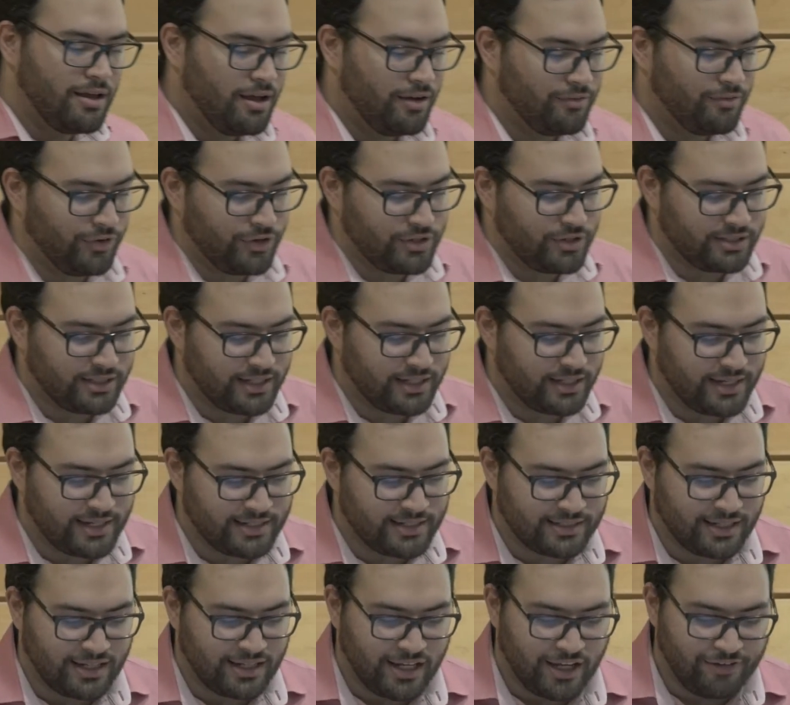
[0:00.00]

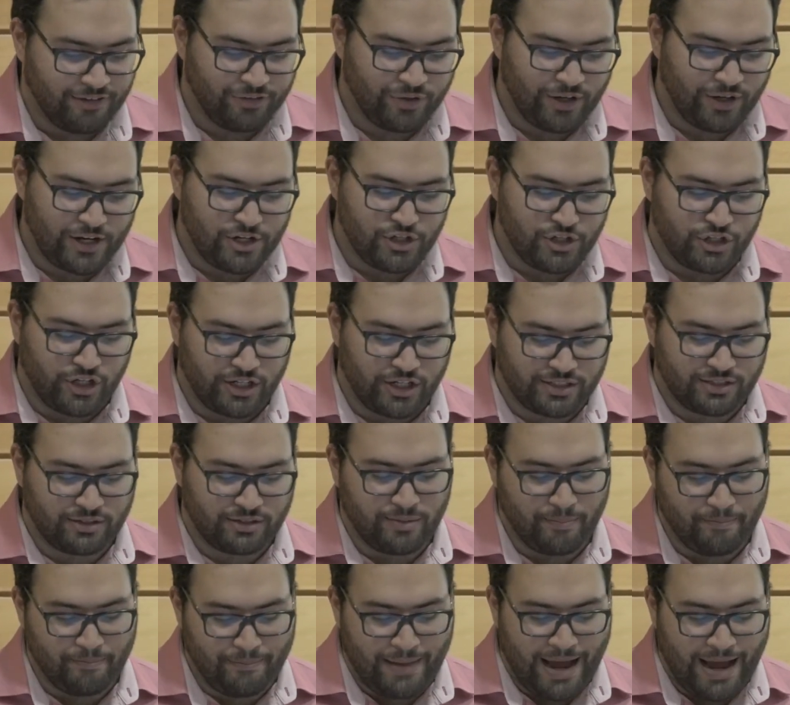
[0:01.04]
Versus if you had just
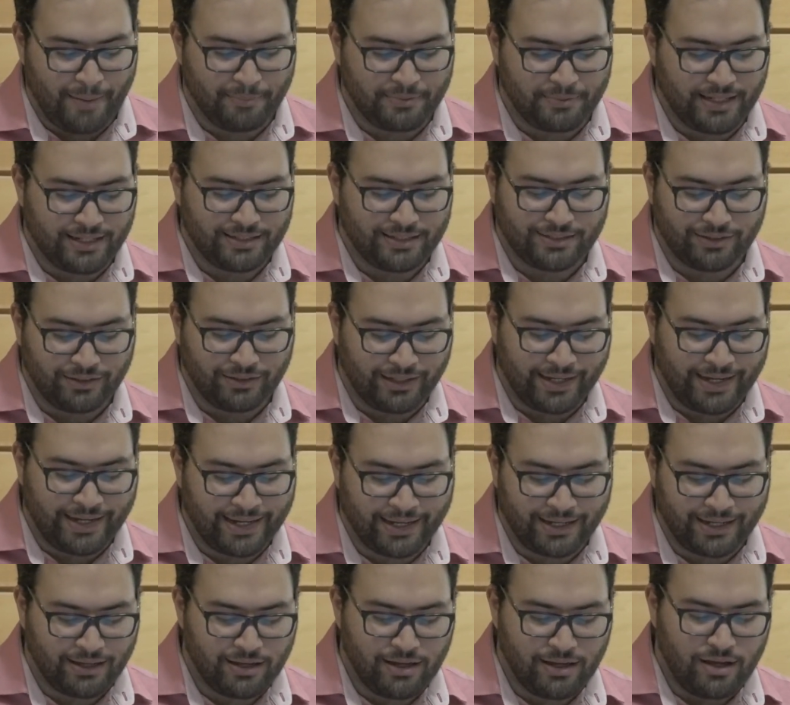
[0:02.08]
mapped it to
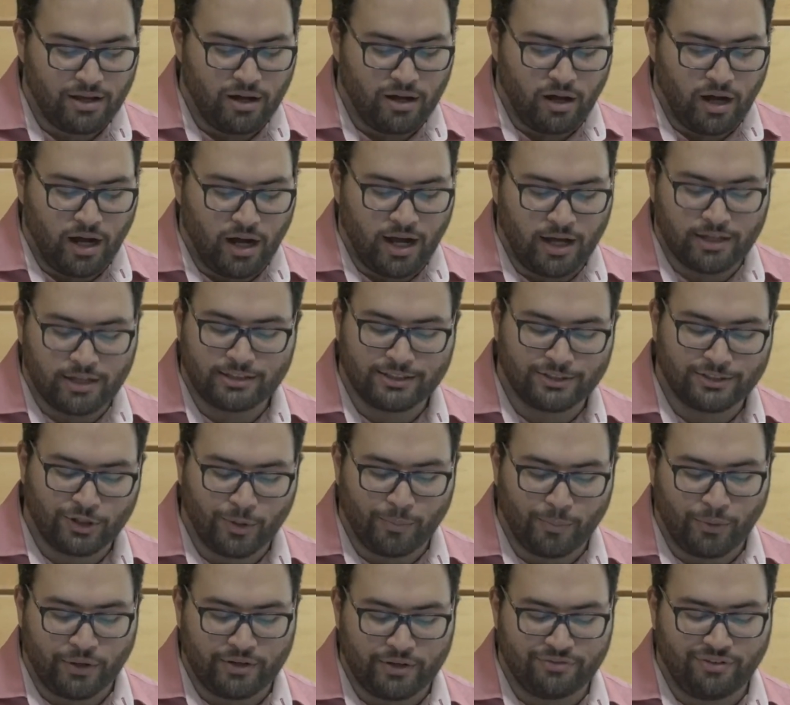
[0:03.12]
like
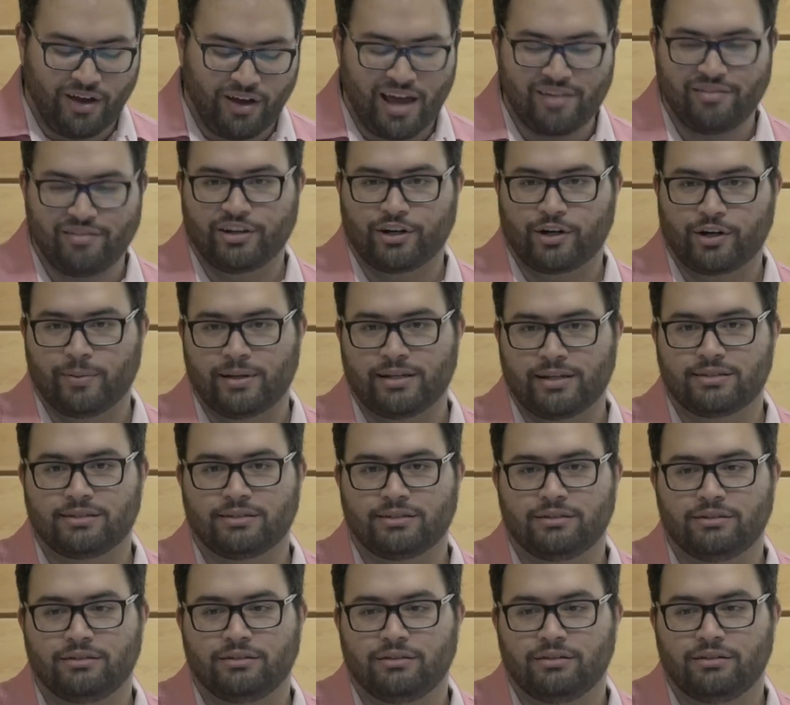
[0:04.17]
0.5 increments,
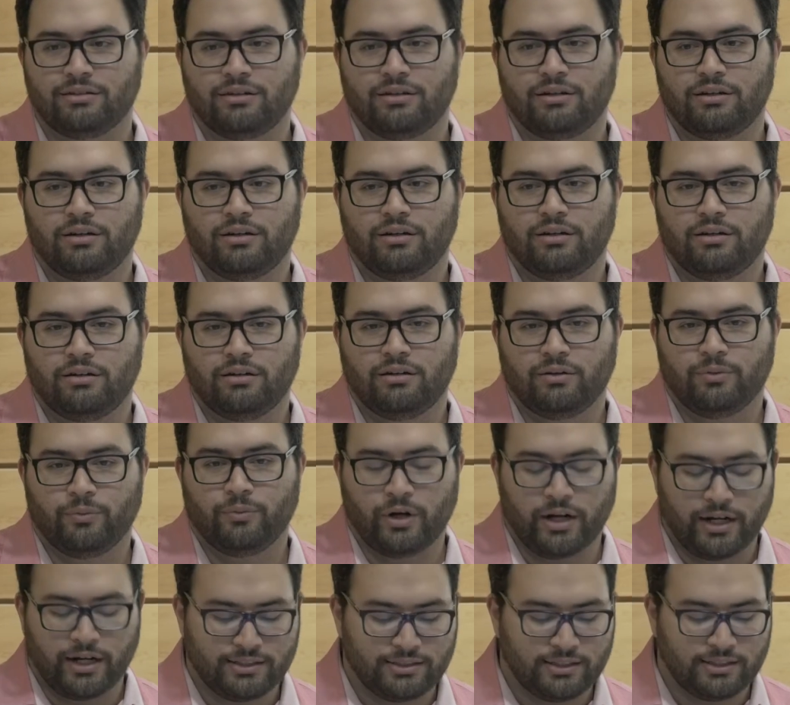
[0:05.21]

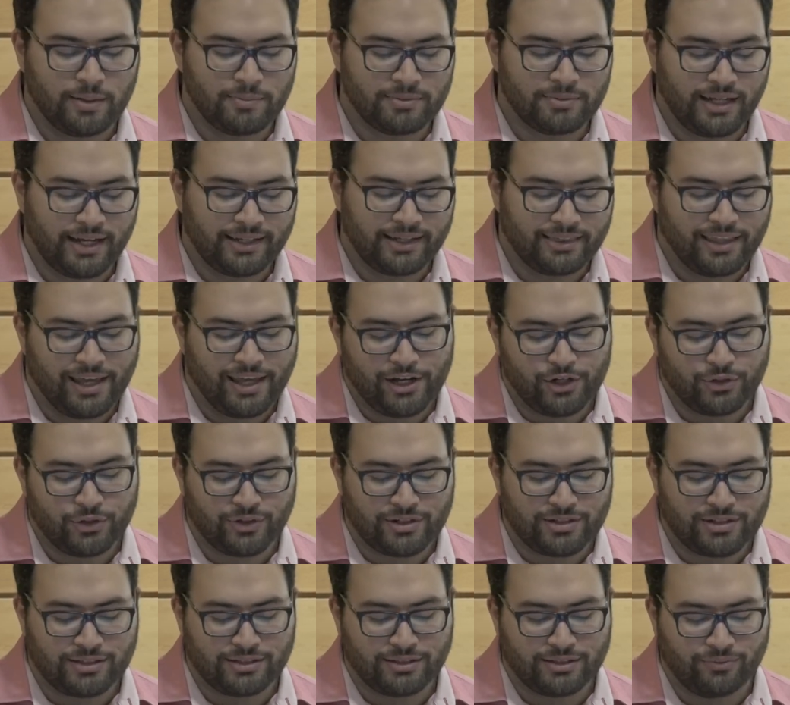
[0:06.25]
where it seems like the
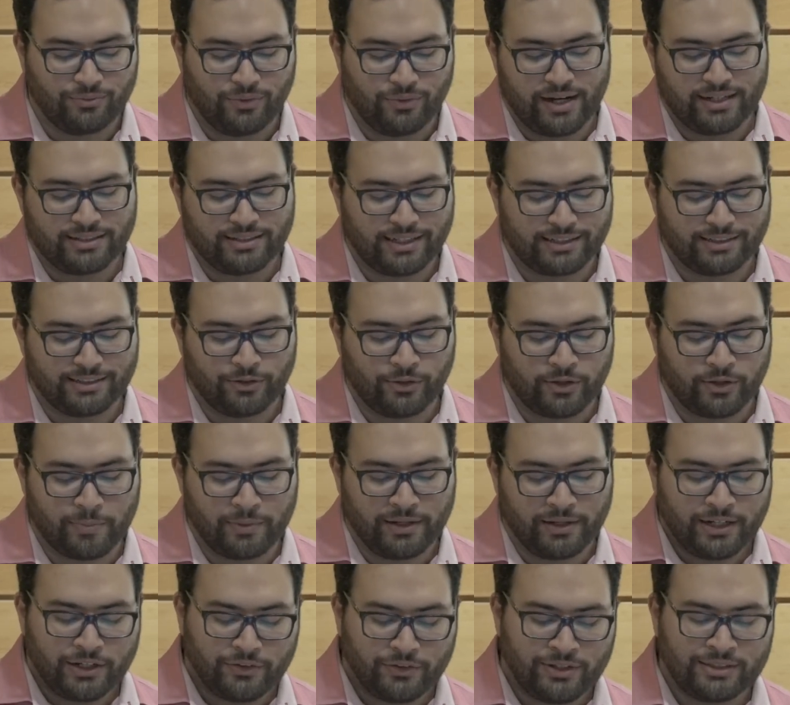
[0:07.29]
interest rates has only been
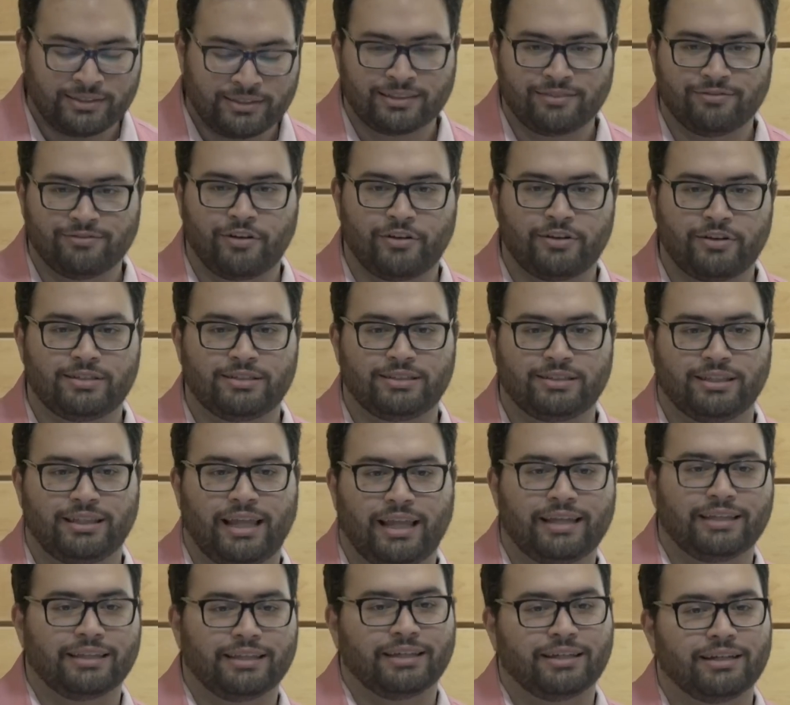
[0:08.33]
increasing very
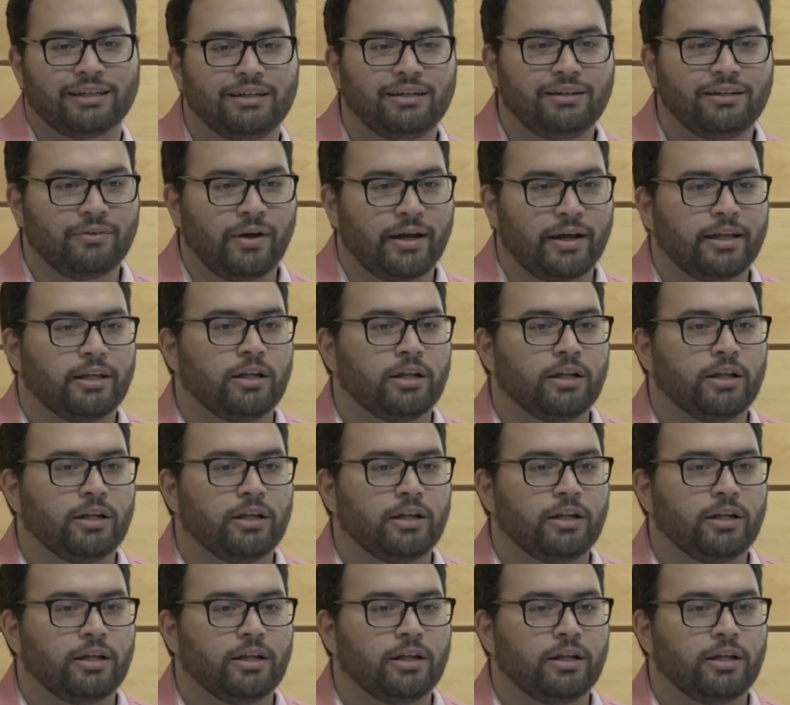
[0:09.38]
slightly, right?